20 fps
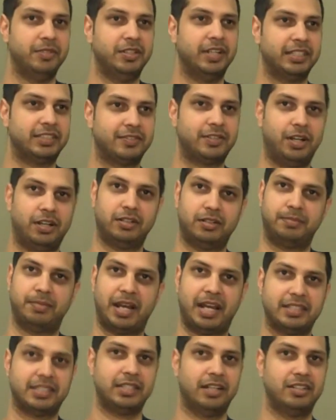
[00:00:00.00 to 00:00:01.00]
guys have called our
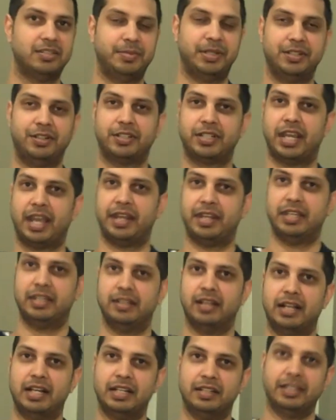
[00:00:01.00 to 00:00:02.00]
passing out as being
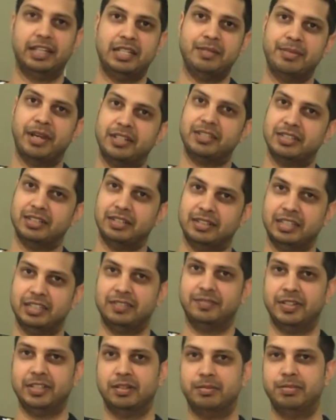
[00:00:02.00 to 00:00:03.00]
arcadey. Liddy mentioned it in
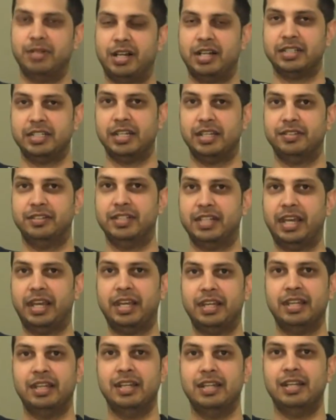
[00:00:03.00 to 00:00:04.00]
his video blog the other
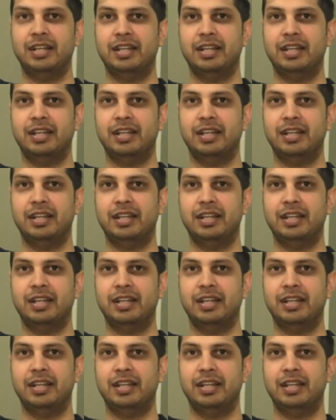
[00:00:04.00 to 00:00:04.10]
day.